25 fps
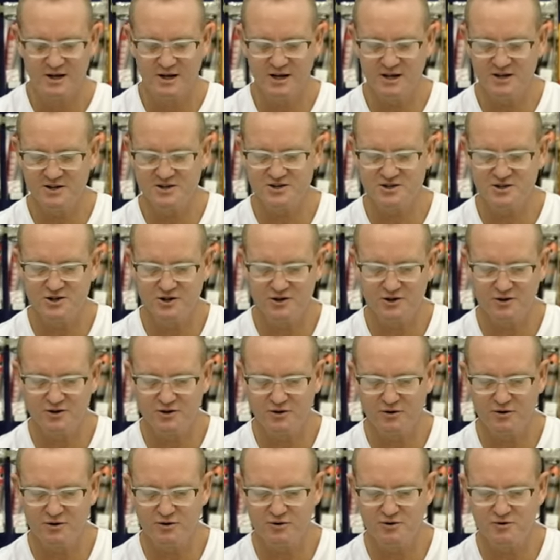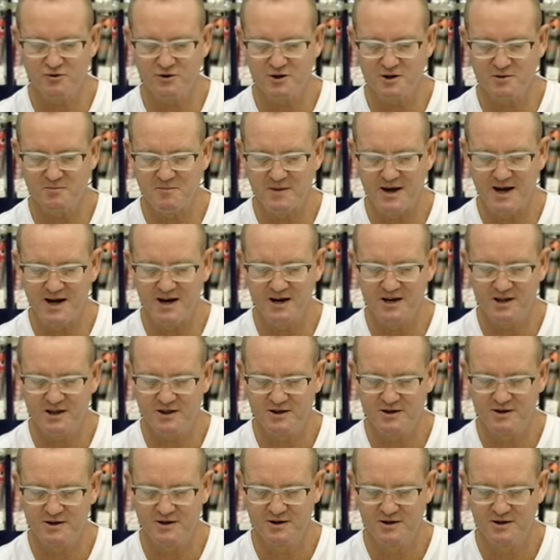insert through the mouth